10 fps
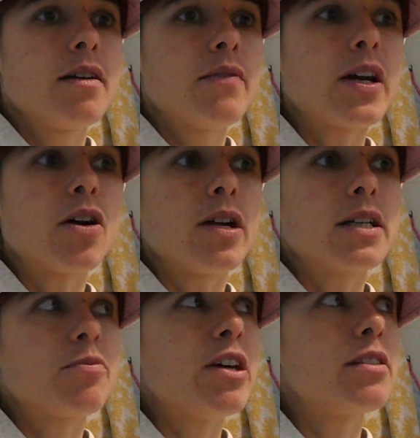they can't
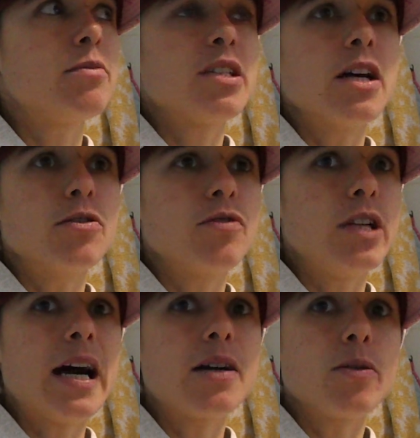express themselves through
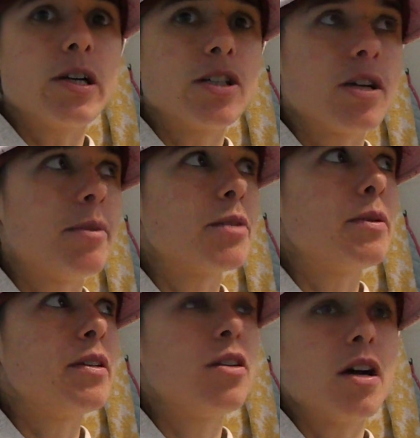language. That must
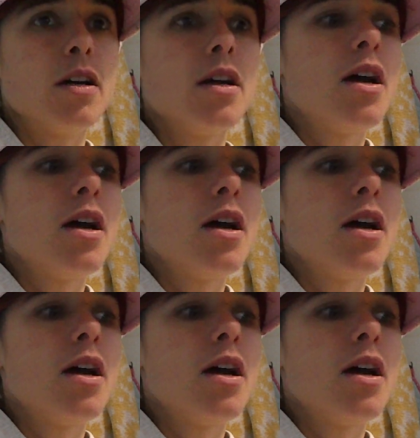be, you know.